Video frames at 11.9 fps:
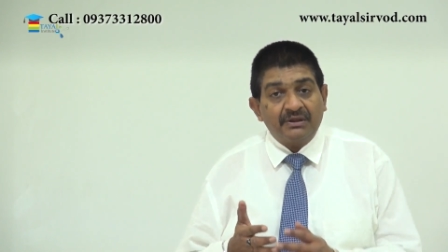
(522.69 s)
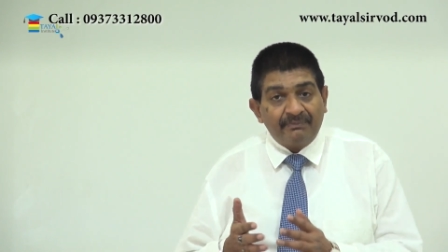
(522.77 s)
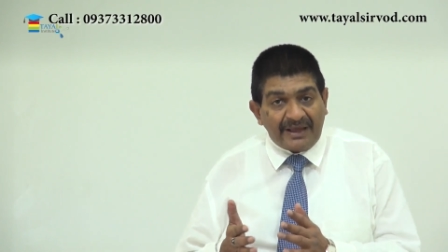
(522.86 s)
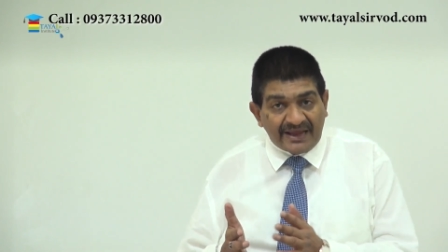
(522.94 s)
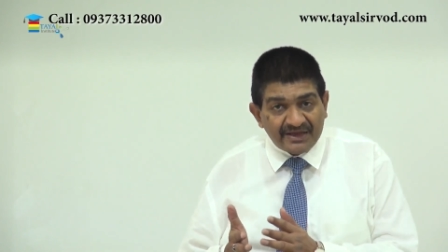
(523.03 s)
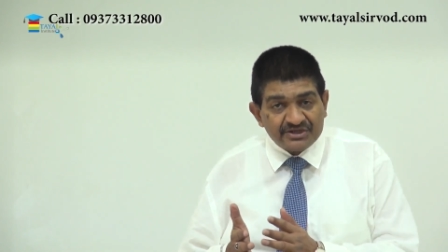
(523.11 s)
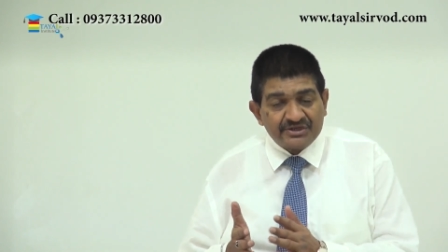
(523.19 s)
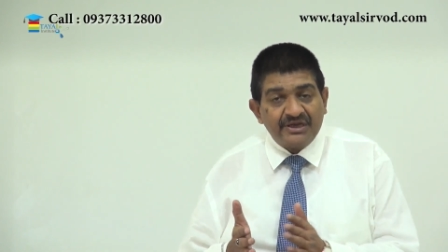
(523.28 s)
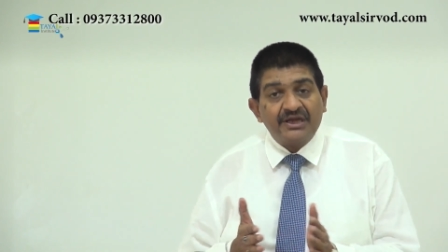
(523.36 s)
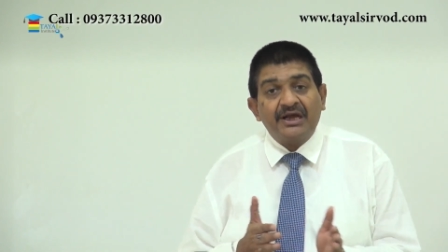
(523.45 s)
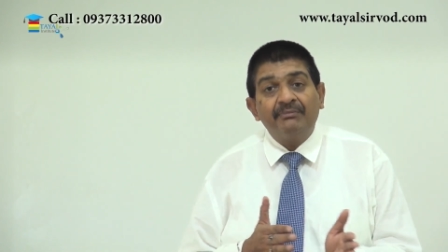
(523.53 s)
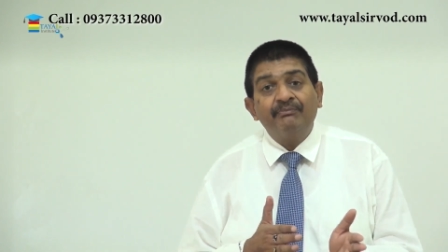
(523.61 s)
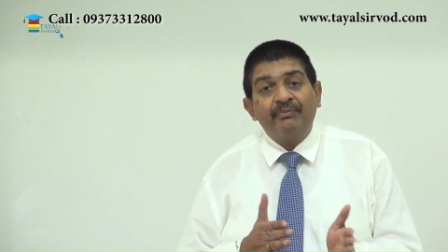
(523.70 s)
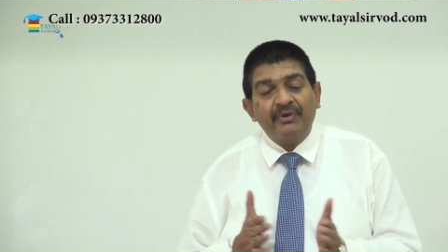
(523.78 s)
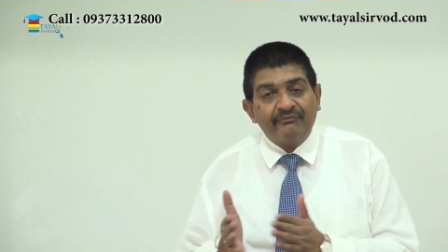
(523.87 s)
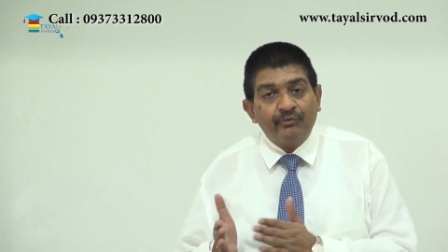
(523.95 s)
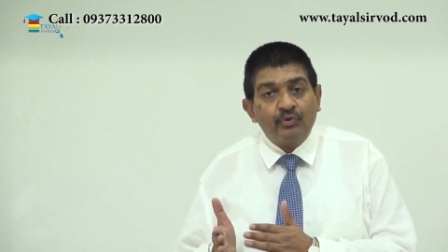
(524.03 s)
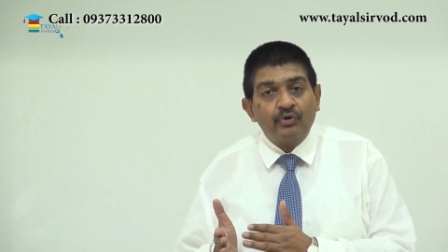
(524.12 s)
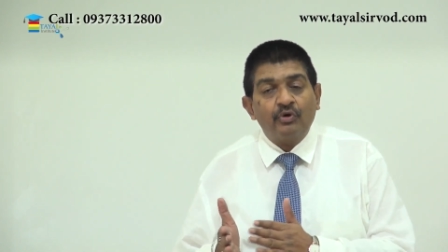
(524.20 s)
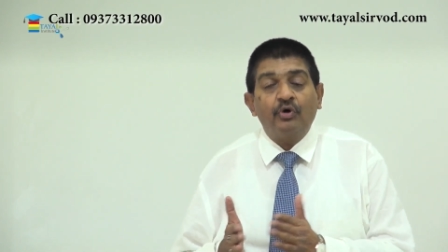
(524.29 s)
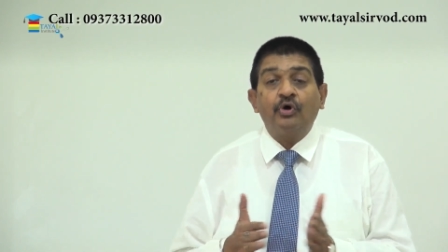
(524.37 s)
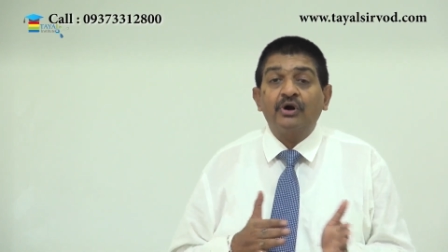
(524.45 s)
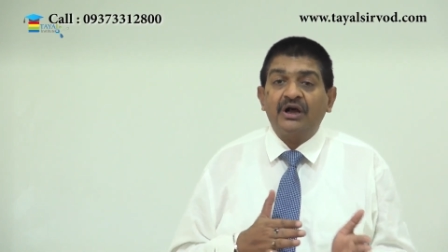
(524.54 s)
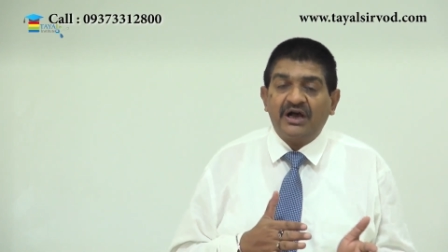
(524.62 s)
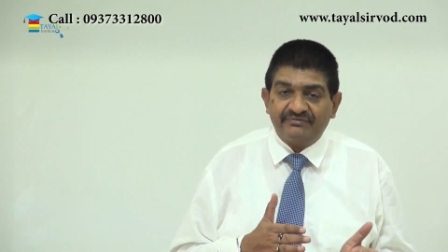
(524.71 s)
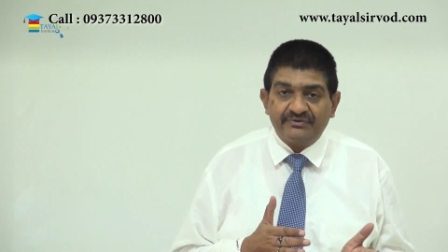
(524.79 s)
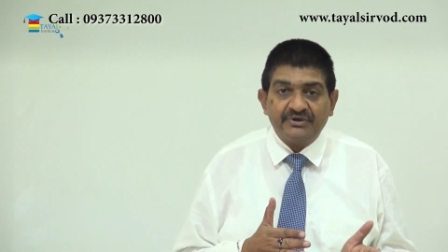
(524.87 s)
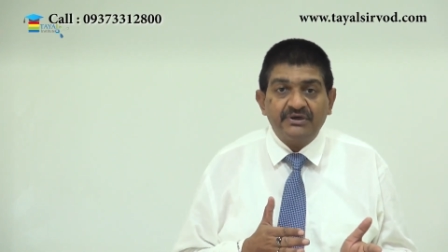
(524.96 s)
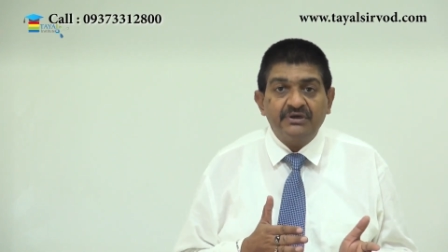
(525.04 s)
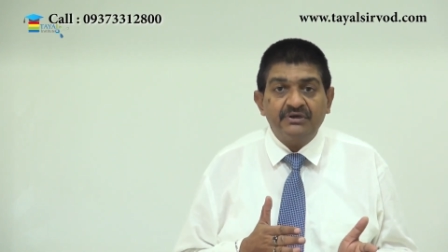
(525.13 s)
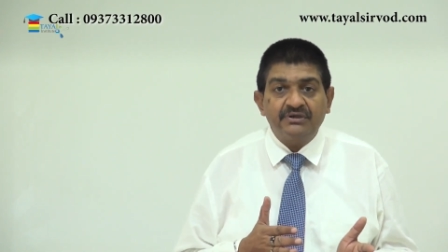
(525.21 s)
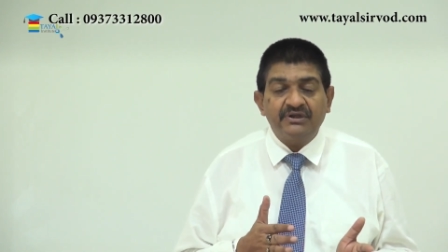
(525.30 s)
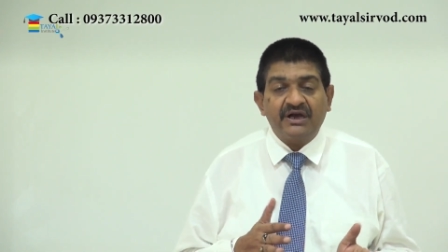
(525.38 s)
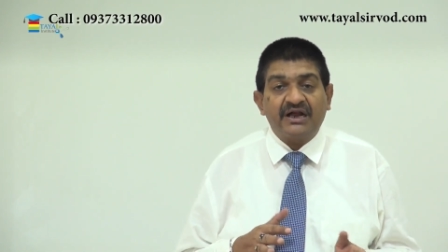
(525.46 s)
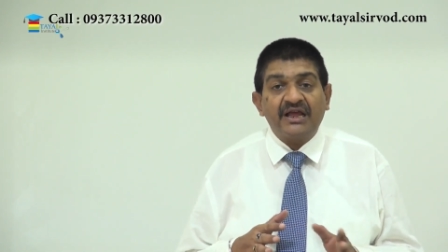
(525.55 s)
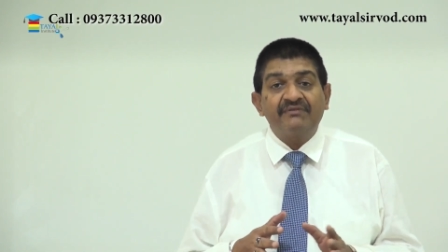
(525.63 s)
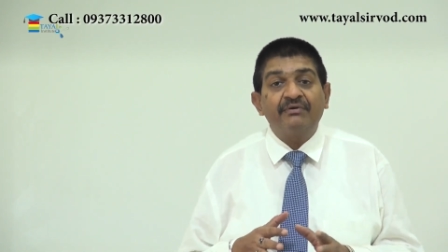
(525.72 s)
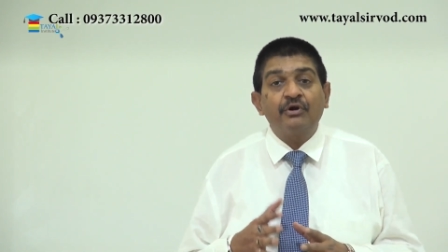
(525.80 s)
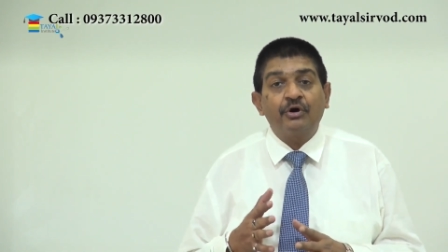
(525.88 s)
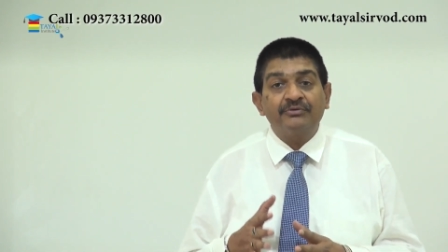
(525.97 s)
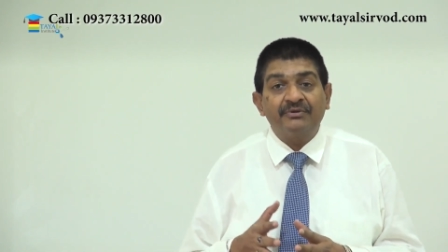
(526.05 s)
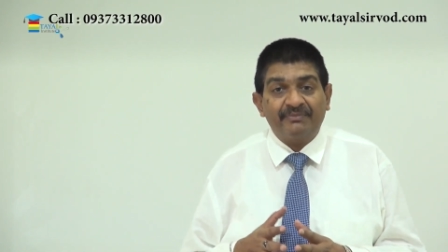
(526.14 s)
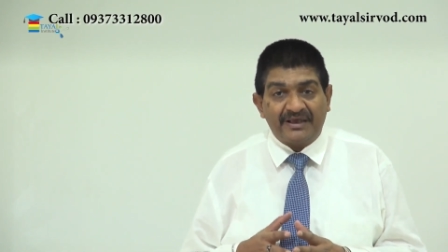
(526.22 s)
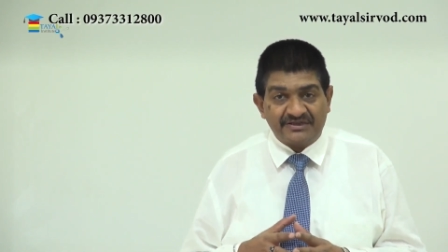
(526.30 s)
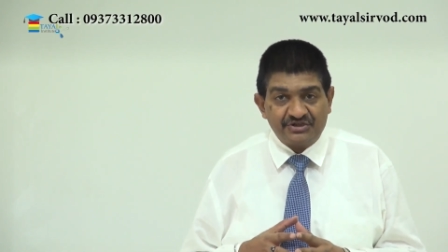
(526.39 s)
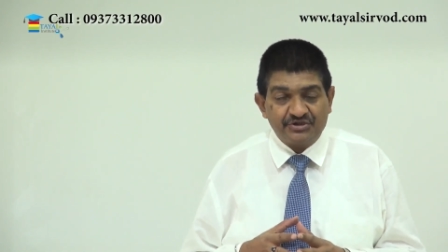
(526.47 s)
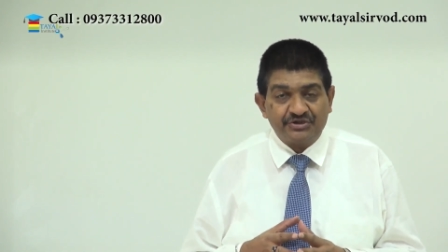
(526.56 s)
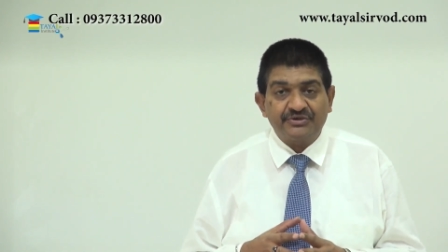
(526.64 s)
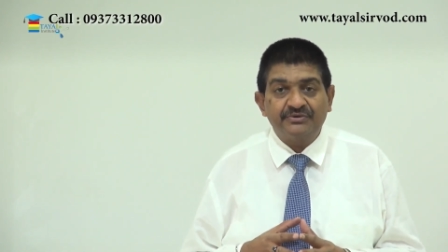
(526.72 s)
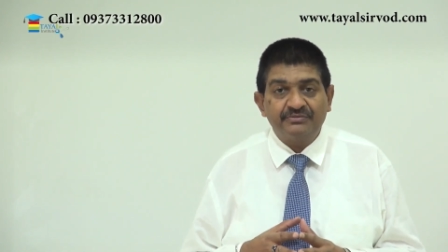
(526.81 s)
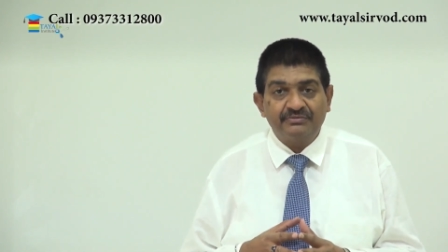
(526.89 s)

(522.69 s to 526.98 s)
the baggage can come before or after the arrival of the passenger